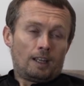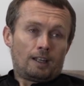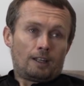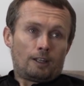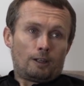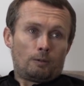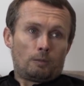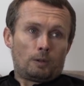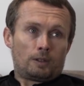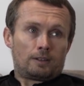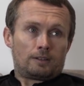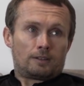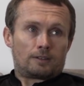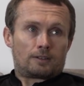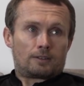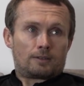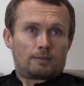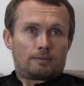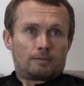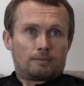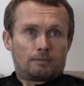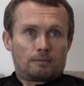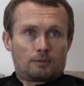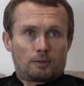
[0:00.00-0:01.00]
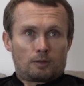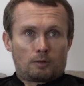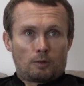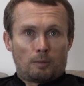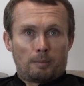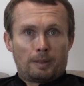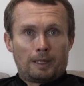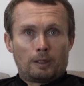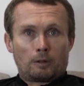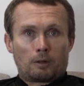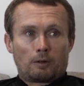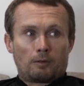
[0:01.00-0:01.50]
you wouldn't sort
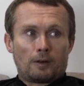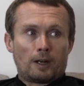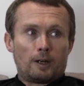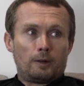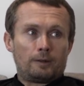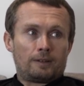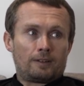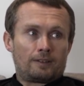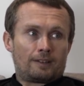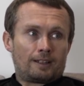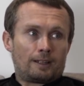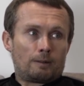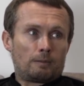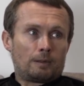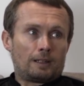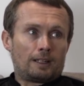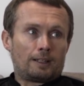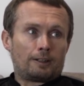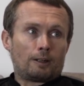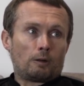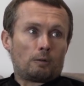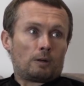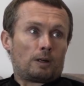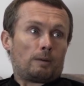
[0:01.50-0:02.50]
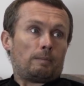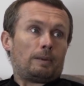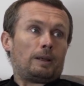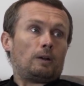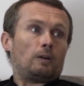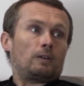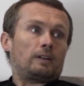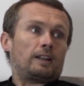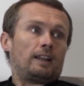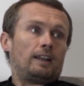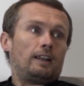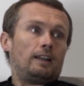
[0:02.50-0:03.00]
of be on a road and think, well, I don't want to be
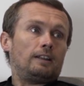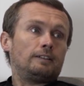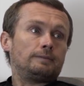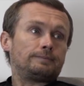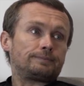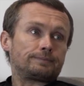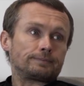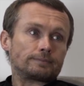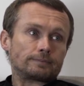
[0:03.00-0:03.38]
on here.